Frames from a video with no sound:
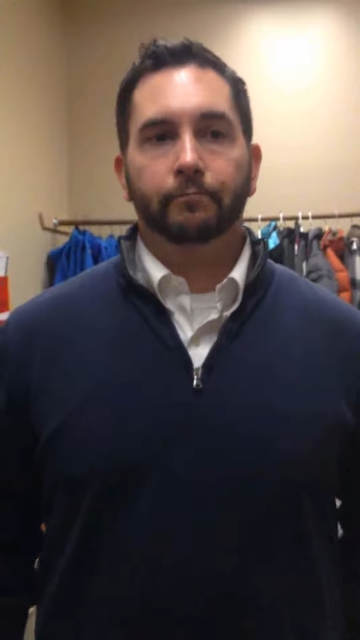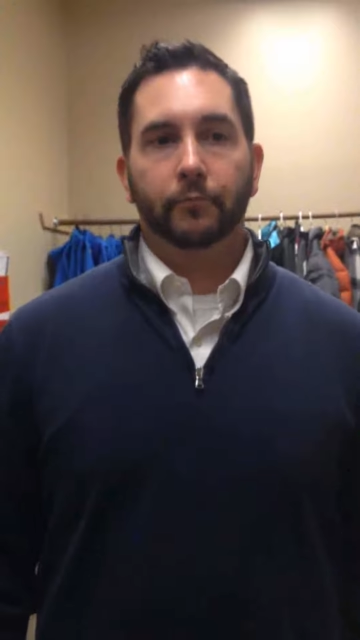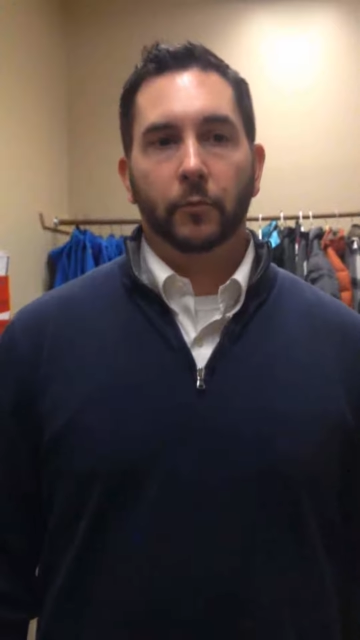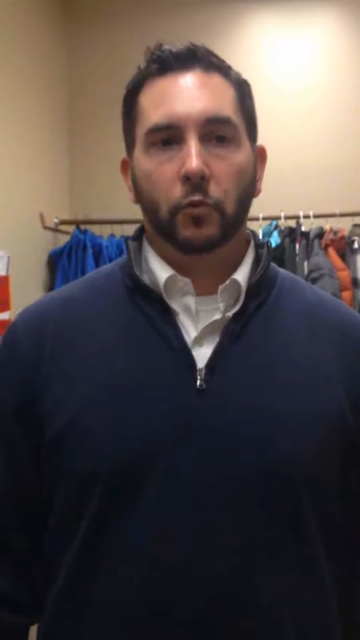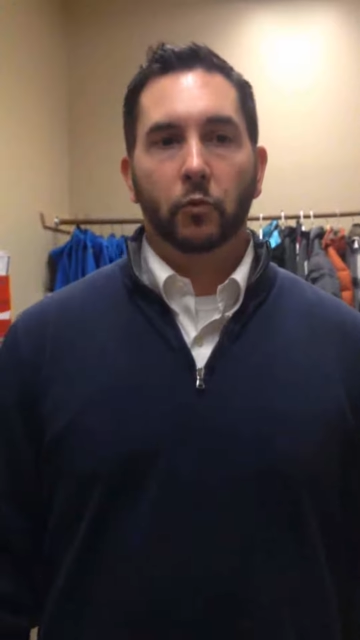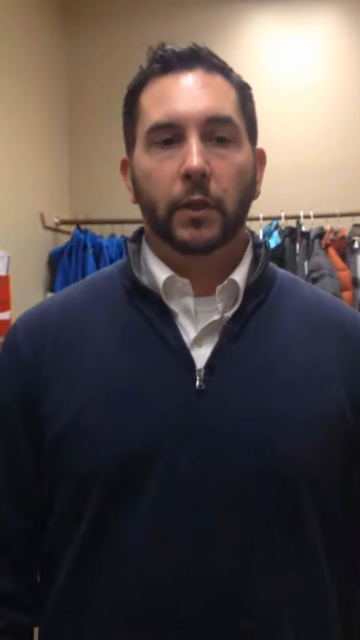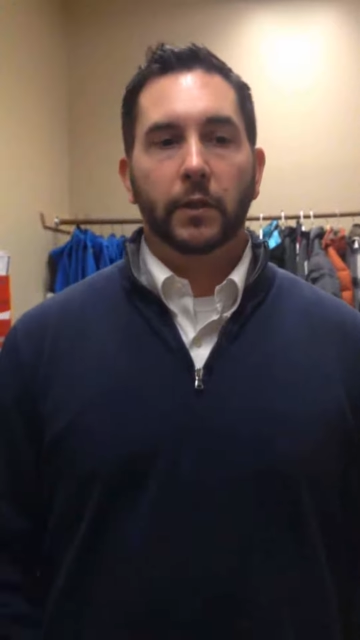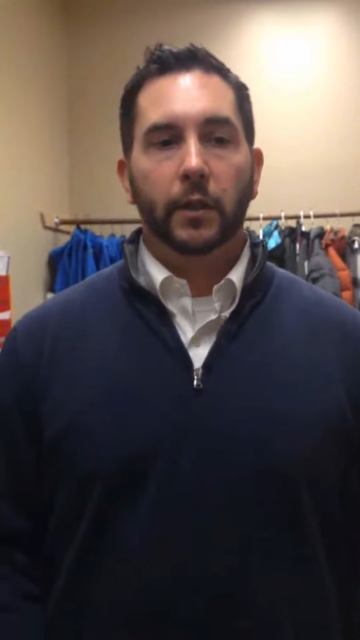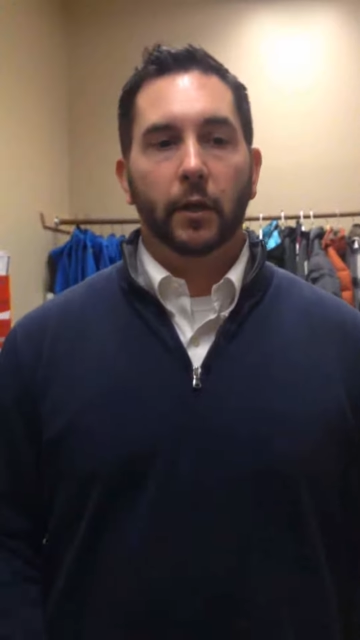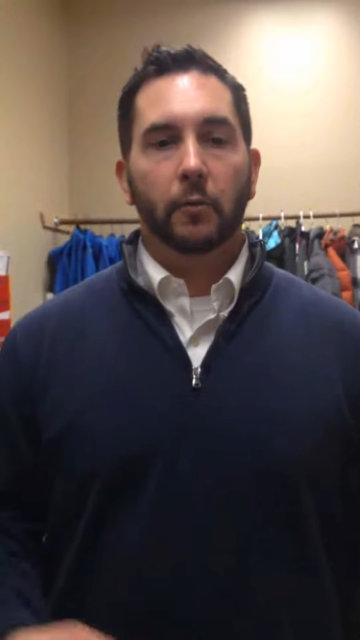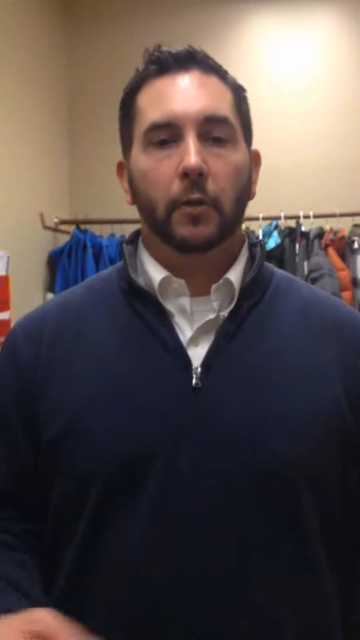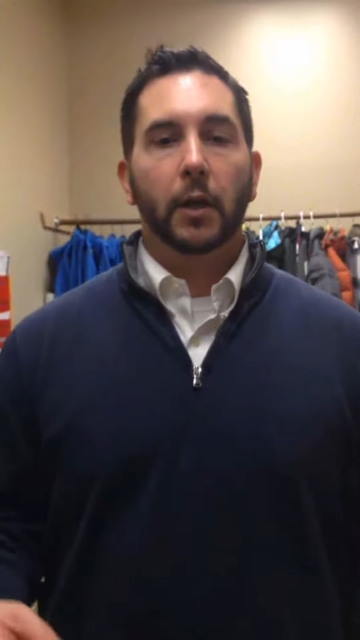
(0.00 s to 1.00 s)
we saw
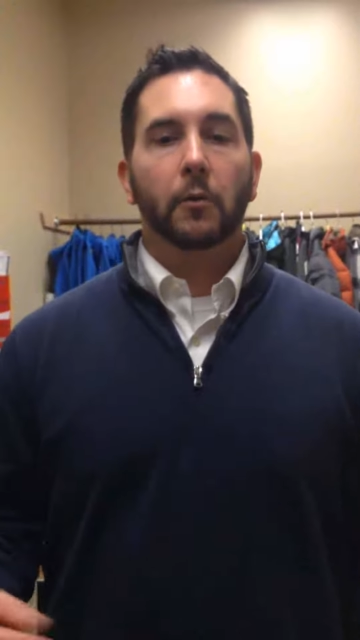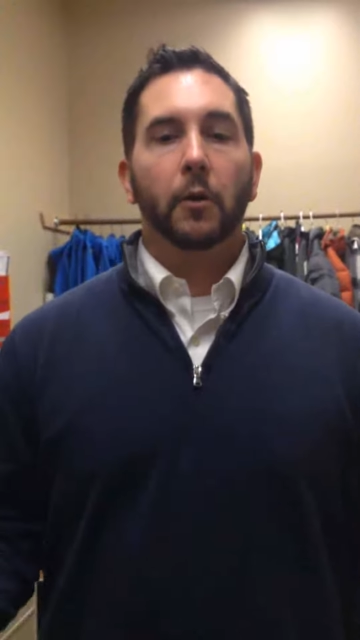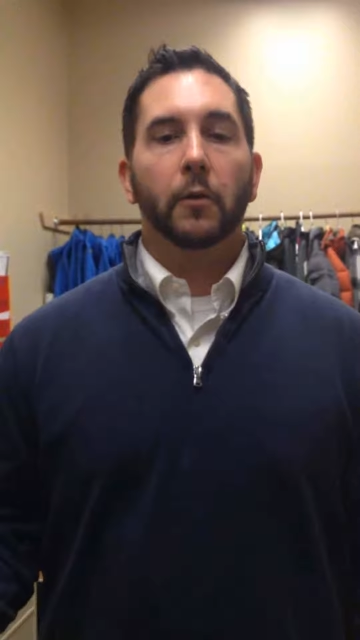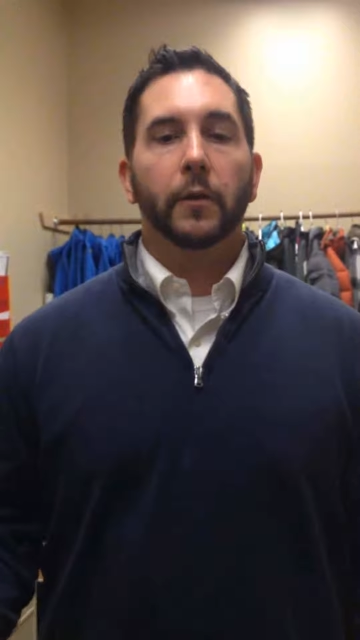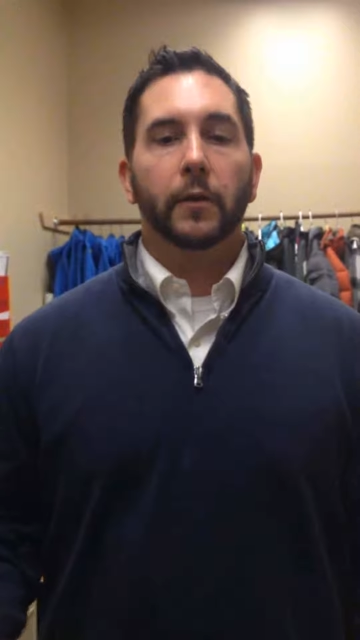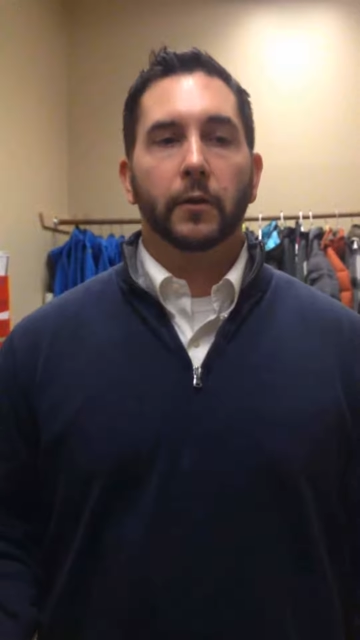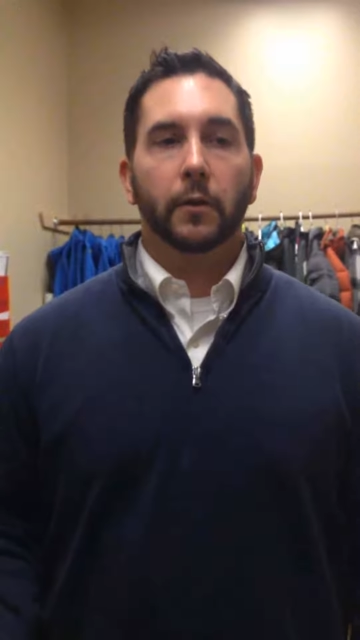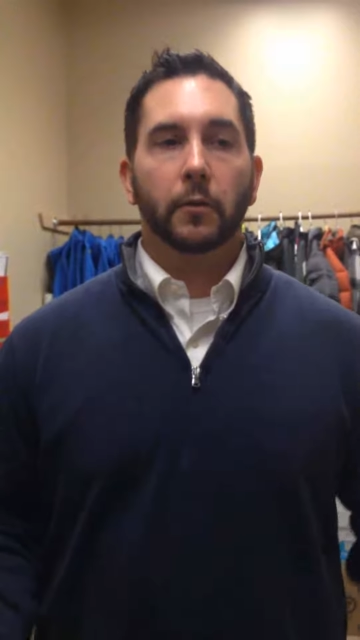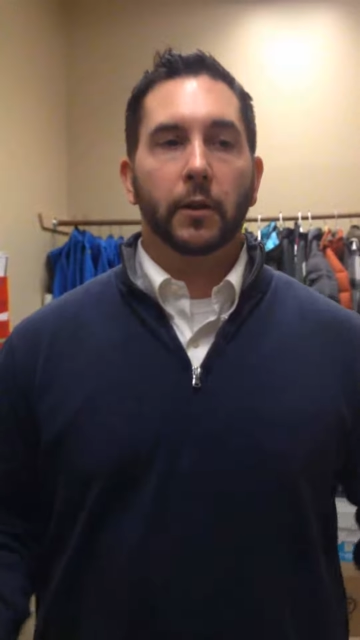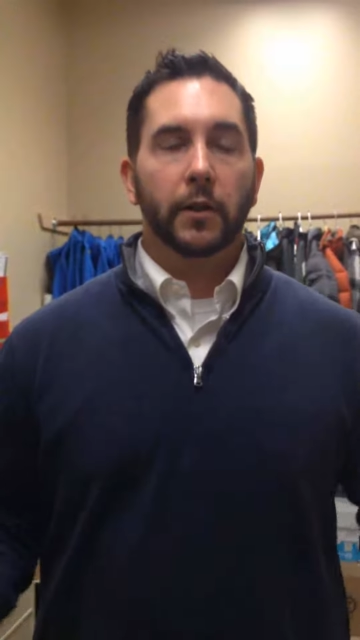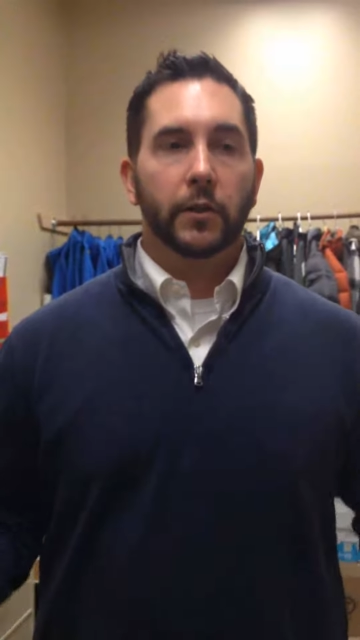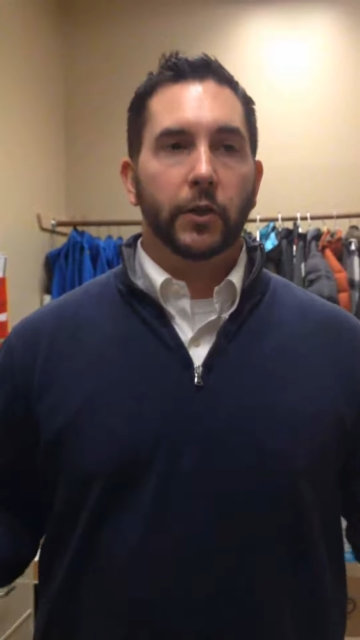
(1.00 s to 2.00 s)
great growth, and so
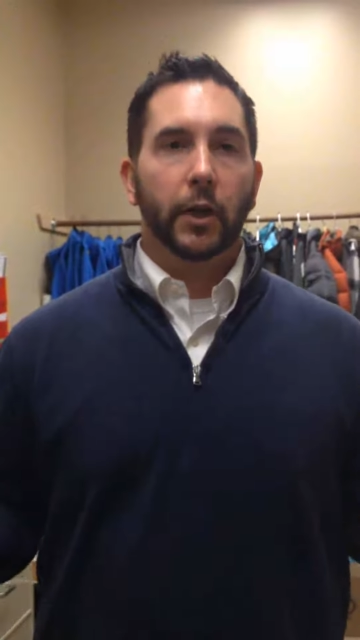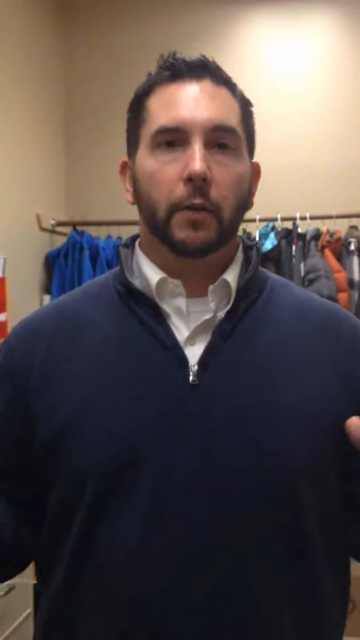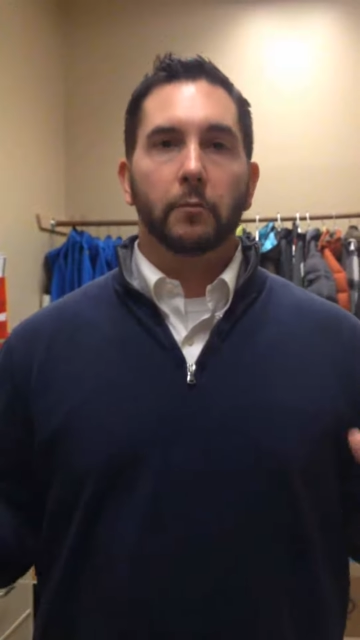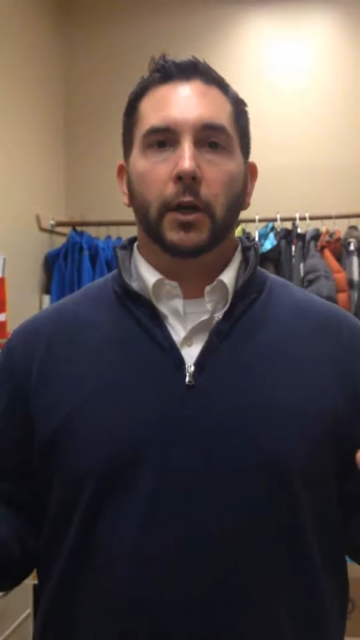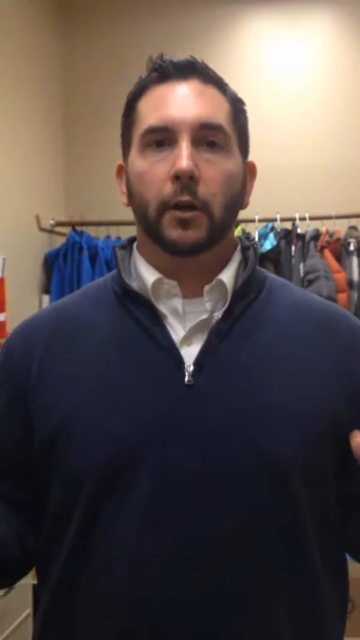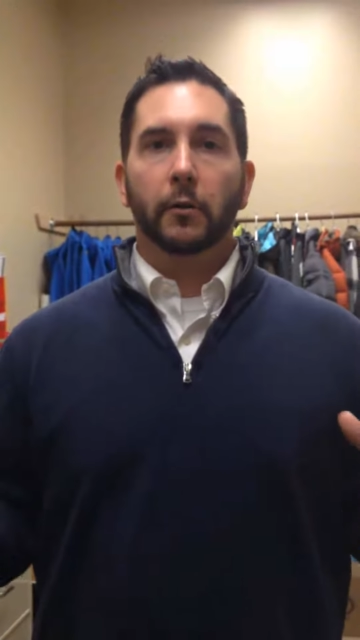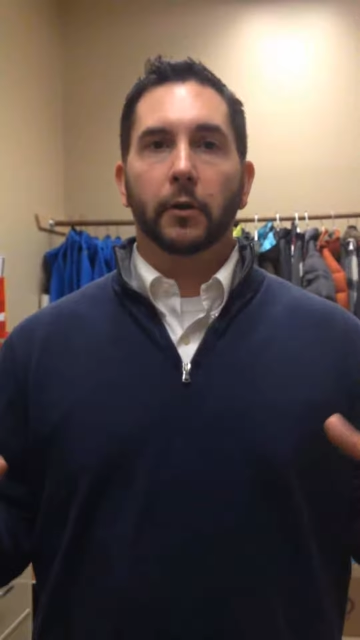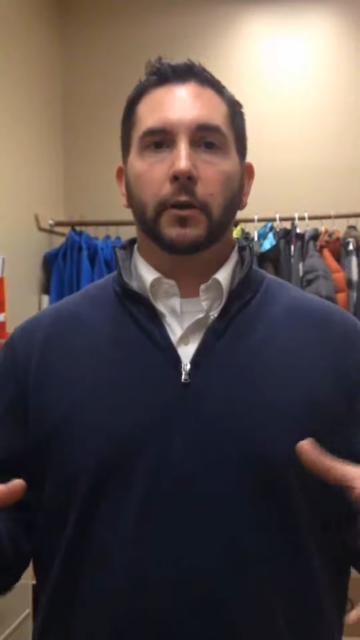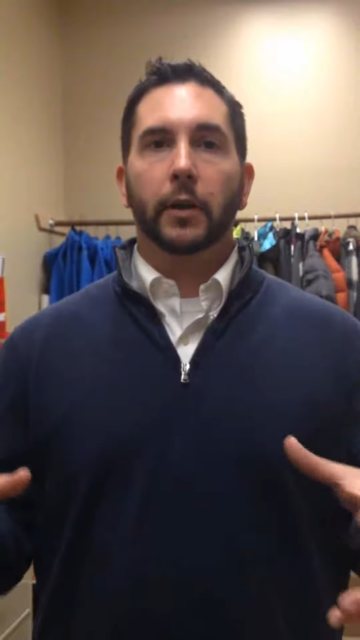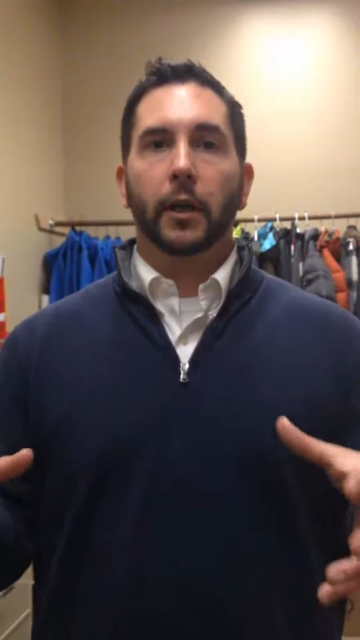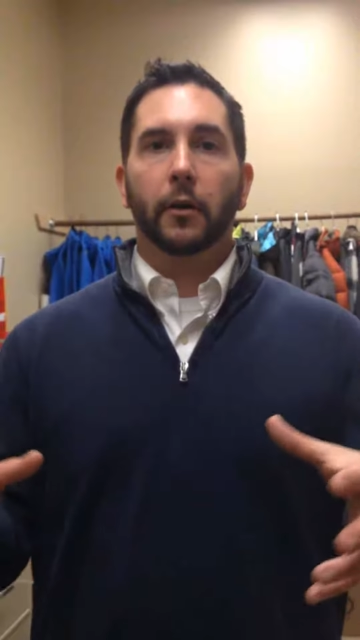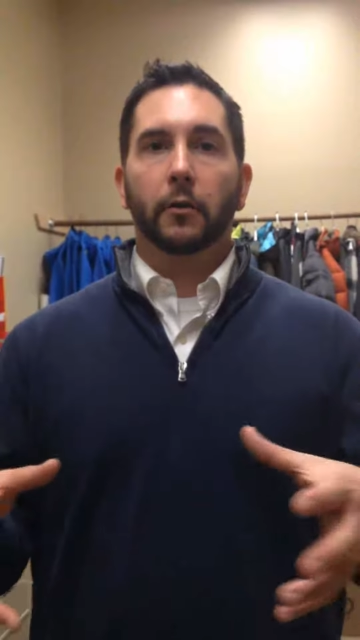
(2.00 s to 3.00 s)
his job narrowed and
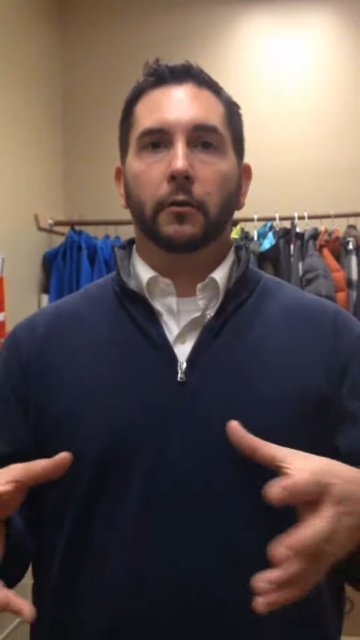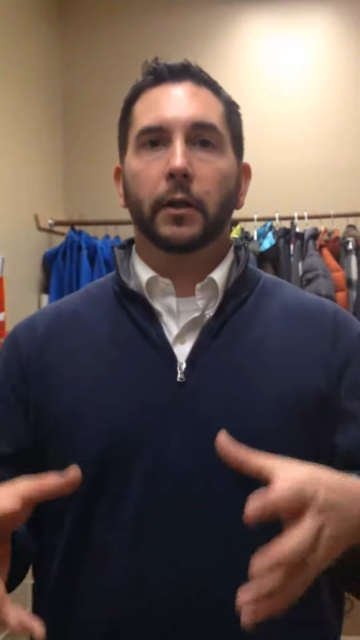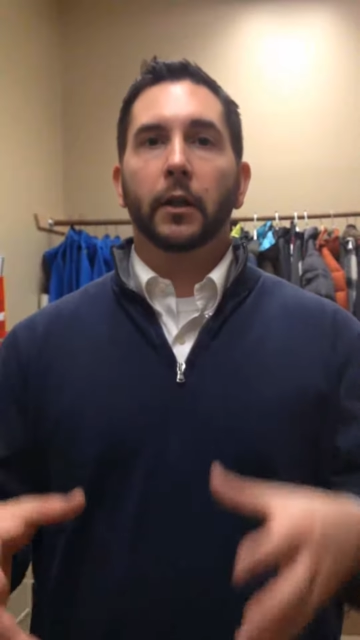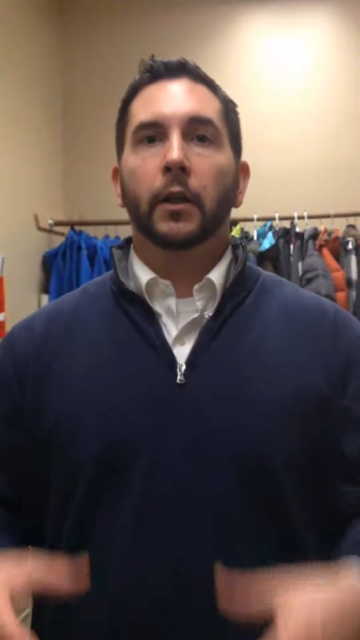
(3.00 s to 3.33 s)
narrowed.